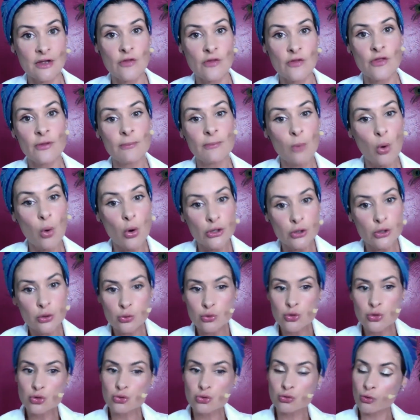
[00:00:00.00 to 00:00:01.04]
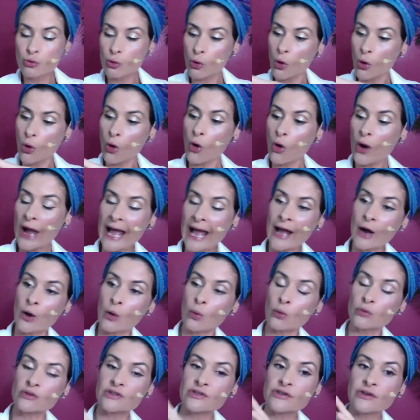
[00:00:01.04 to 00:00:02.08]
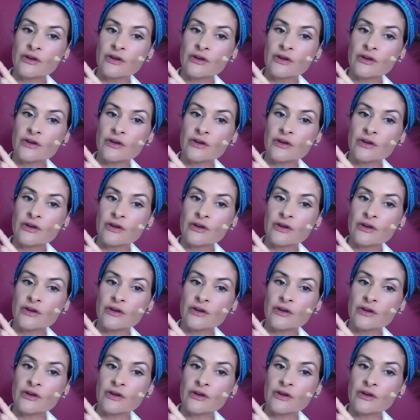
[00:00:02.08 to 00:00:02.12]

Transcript: the more you draw out